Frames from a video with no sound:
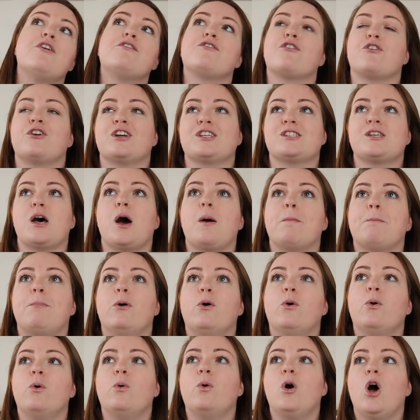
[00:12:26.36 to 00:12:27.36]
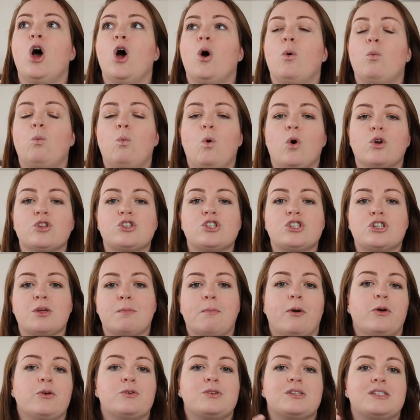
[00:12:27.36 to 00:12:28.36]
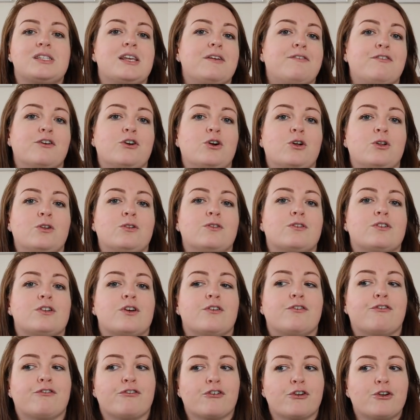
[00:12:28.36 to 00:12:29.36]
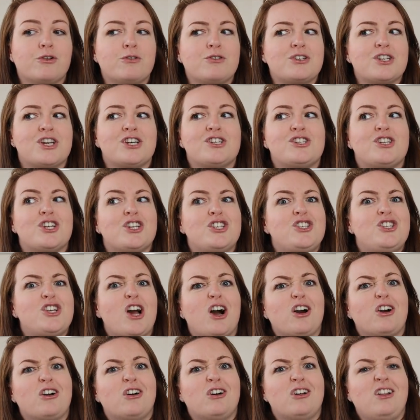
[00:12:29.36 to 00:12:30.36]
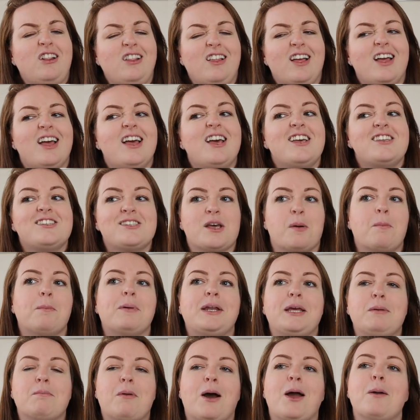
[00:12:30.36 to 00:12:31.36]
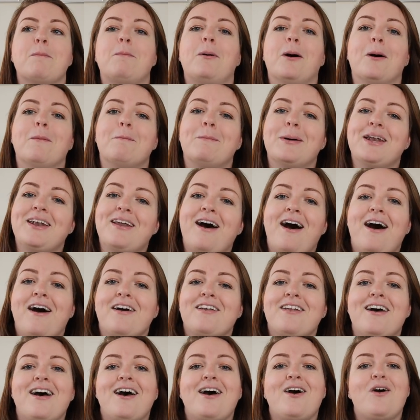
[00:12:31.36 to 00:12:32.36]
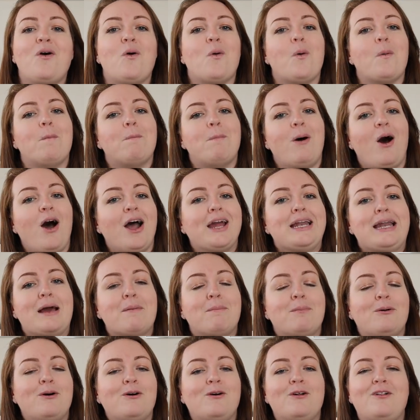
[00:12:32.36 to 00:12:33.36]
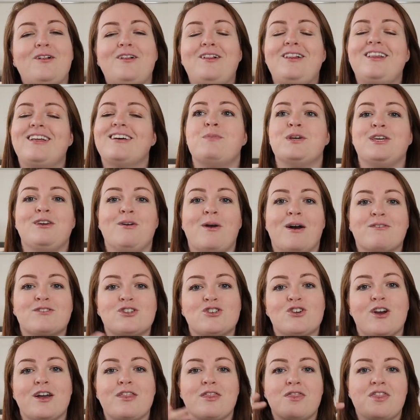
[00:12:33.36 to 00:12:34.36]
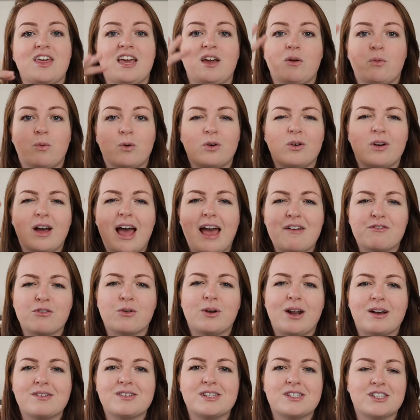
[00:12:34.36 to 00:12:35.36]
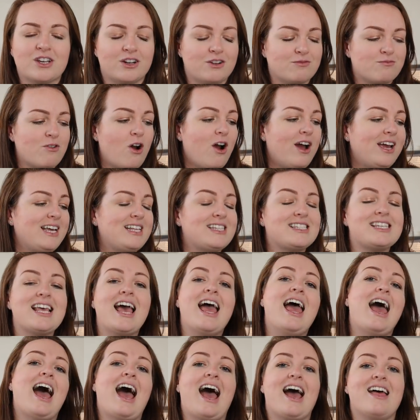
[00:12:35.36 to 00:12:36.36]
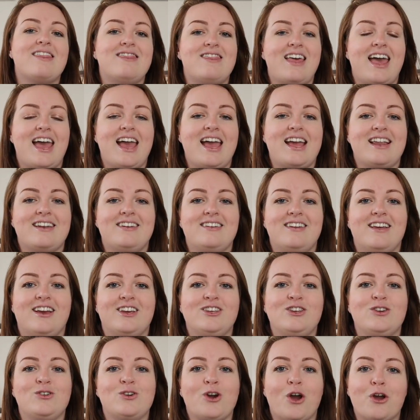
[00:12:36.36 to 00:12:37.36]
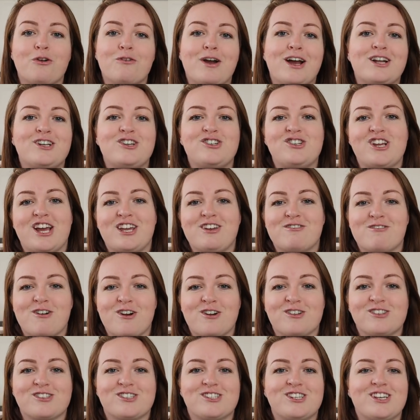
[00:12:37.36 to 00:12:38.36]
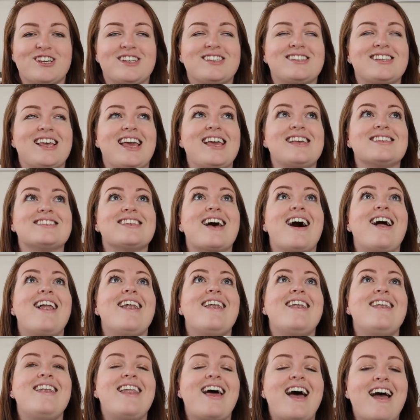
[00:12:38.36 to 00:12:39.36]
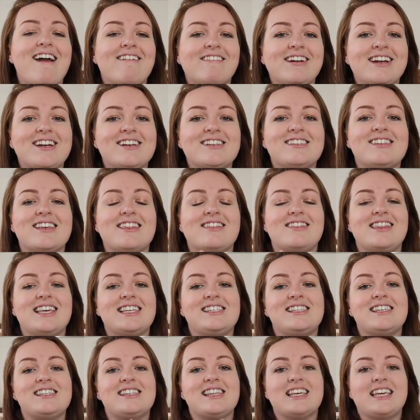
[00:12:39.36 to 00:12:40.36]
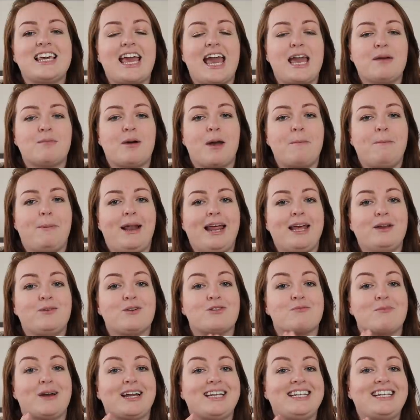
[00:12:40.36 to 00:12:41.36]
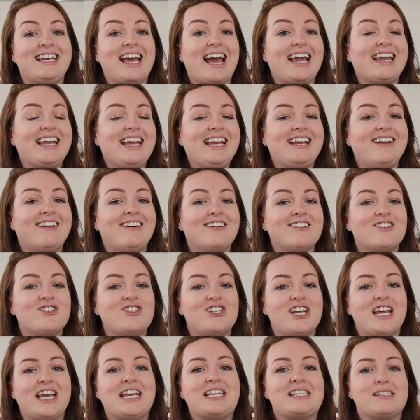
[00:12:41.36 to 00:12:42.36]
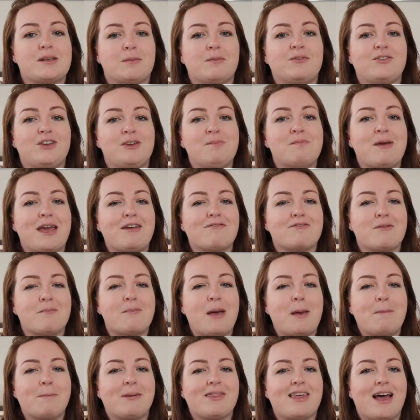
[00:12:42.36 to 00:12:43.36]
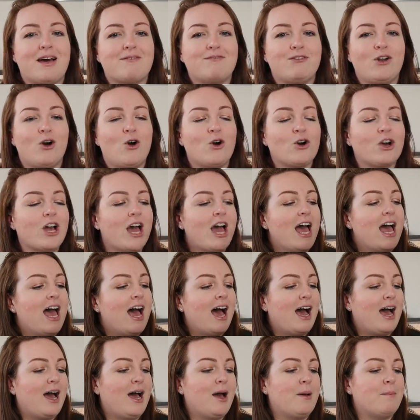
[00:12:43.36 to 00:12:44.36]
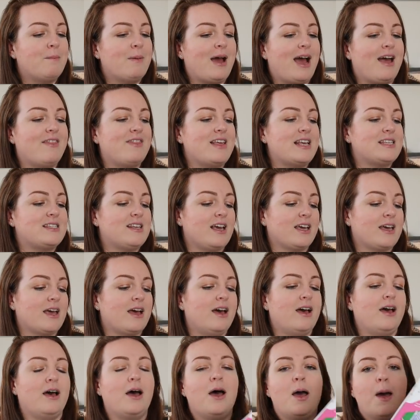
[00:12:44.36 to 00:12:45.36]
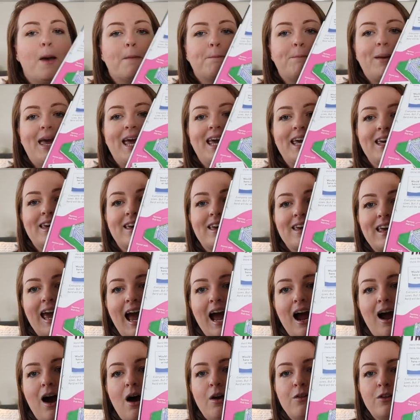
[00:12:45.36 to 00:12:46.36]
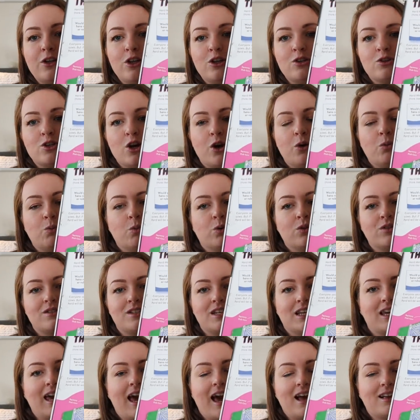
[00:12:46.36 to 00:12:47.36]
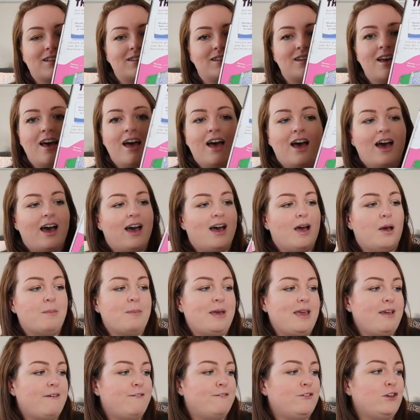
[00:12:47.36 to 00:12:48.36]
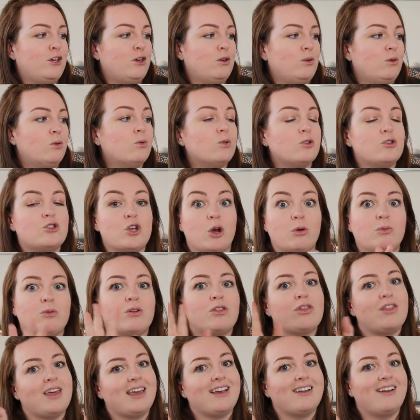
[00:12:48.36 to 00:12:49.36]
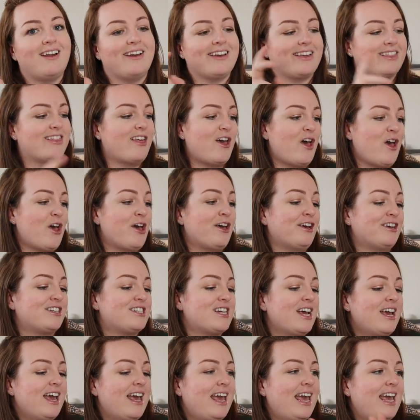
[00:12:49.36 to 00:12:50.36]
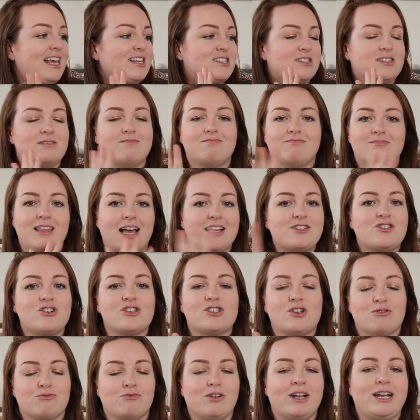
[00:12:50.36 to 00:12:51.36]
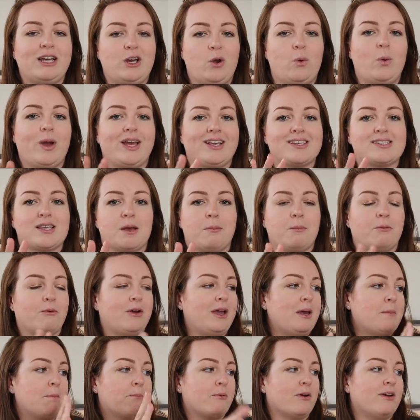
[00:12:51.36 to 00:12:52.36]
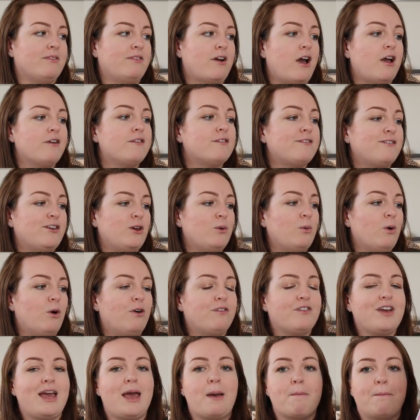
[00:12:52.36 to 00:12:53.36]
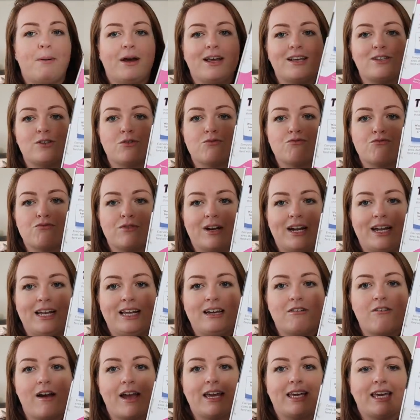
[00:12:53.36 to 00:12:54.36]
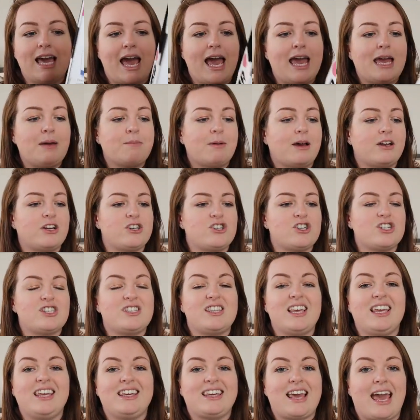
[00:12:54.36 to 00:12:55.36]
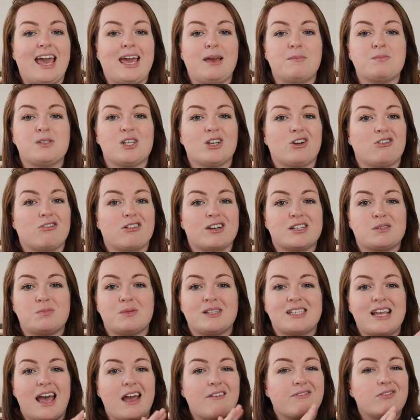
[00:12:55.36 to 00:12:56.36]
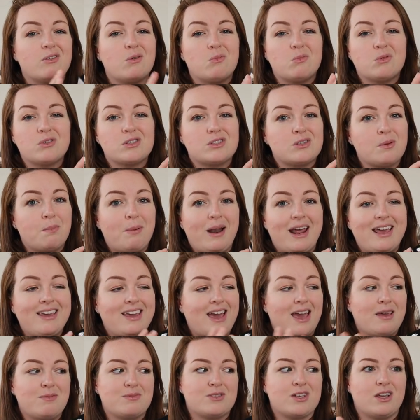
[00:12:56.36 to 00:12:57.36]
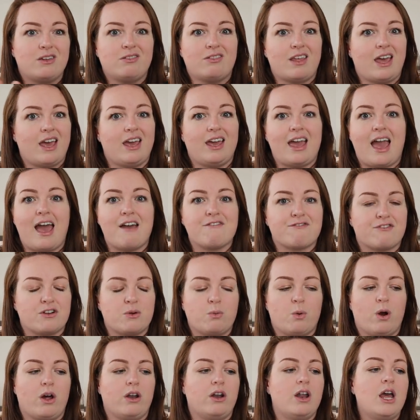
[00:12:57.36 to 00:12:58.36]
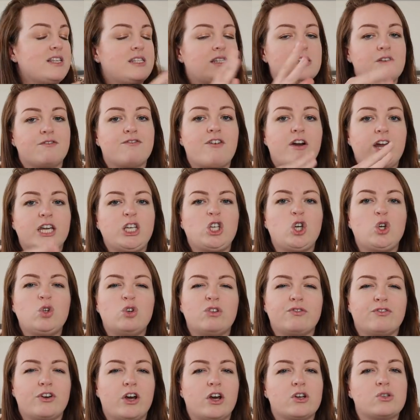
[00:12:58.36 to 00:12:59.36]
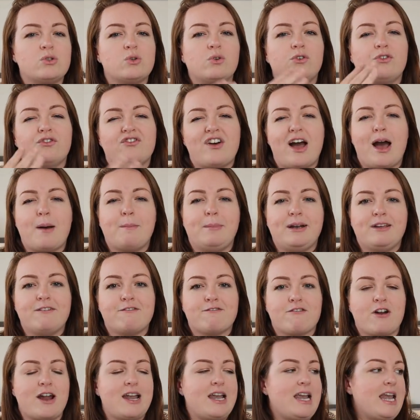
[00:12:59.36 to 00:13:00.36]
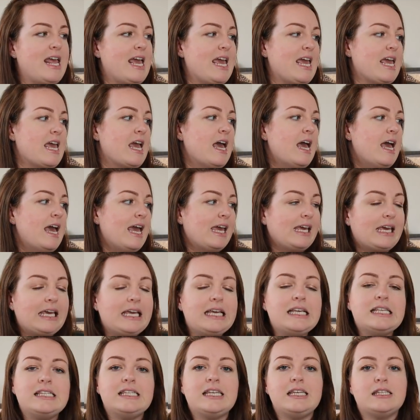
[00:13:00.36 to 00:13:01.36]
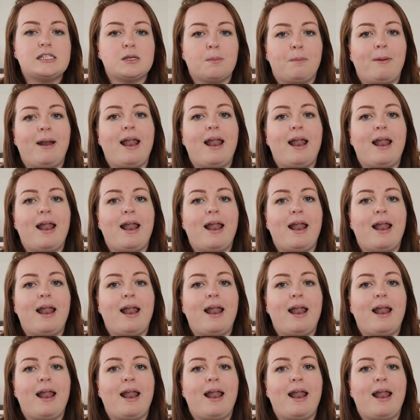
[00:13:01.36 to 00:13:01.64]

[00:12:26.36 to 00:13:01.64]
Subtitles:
for example, what's the most difficult fruit to juggle? Somebody might put banana or pineapple, but you have to try and think what everyone else is going to write, and then you go around and share your answers. It's hilarious. This is the game I played with my nanny last year. Some of you may remember that vlog. And there's like a pink cow that you don't want to get if you don't think like the herd. That's just a really quick summary and brief overview of it, but it's a really great game. And I just think games at Christmas, everyone wants to play games, don't they? Everyone. This is a very universal, family-friendly, easy to